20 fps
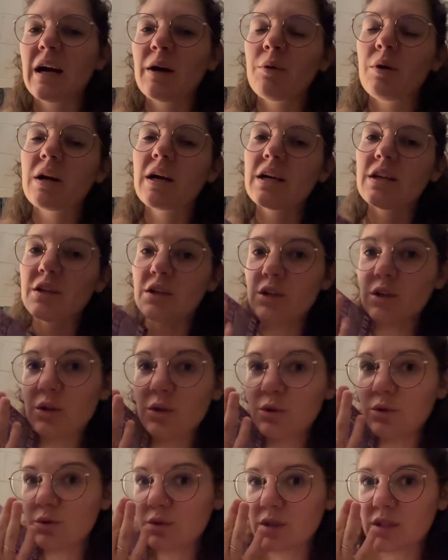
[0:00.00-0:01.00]
work at
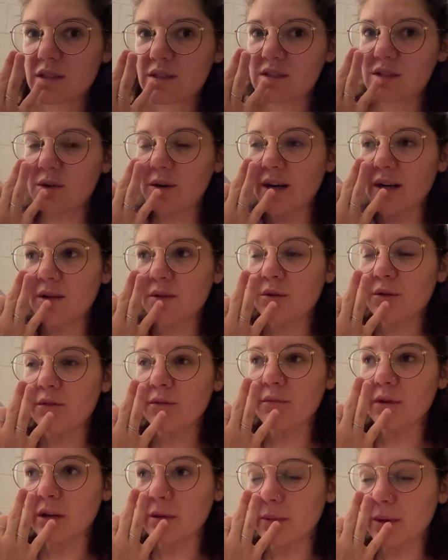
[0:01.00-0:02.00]
noon, so I don't know if
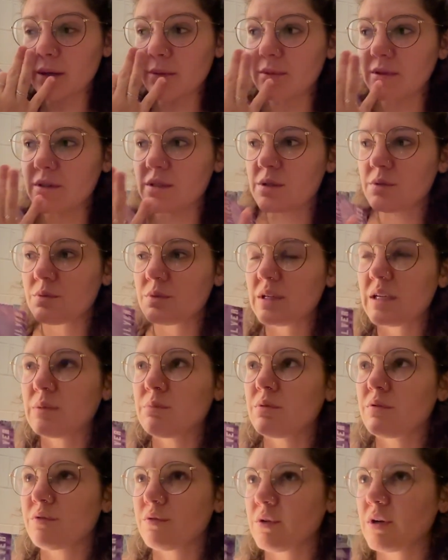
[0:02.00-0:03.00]
I'm going to be able to read
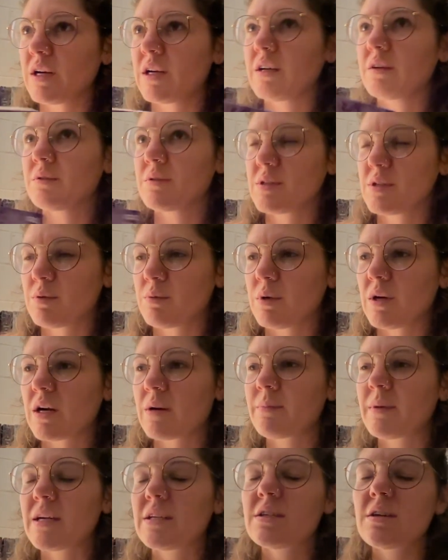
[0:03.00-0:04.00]
before I go into work.
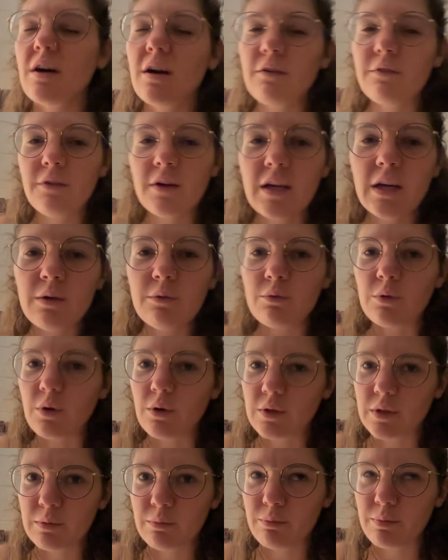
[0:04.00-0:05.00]
My dog freaking
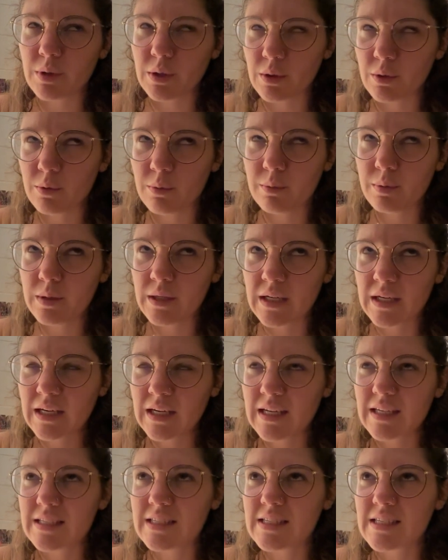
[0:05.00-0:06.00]
rolled in poop.
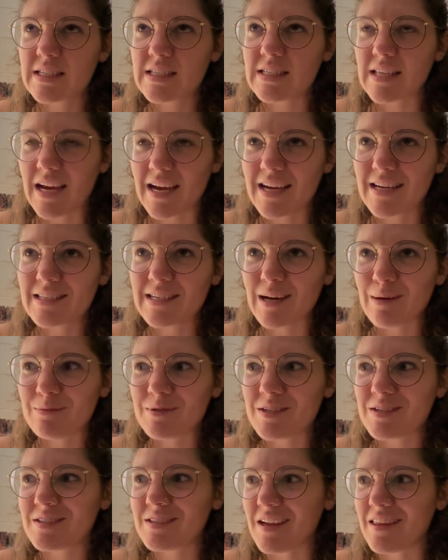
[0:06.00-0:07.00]
This is the second time
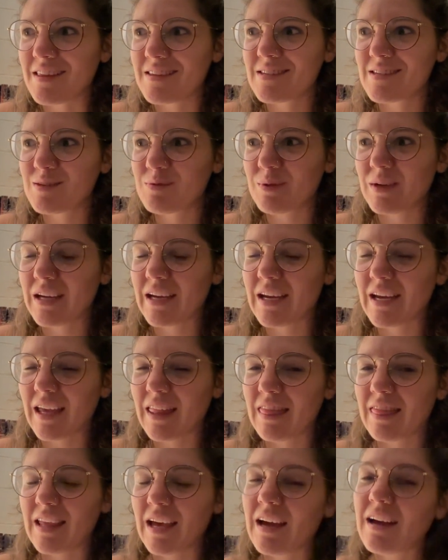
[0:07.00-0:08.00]
she's done this week,
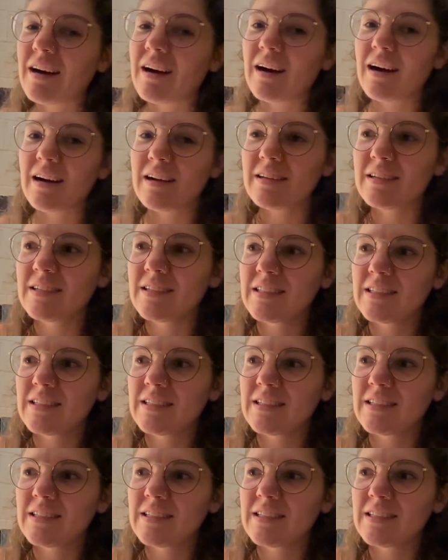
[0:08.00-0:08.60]
and thank God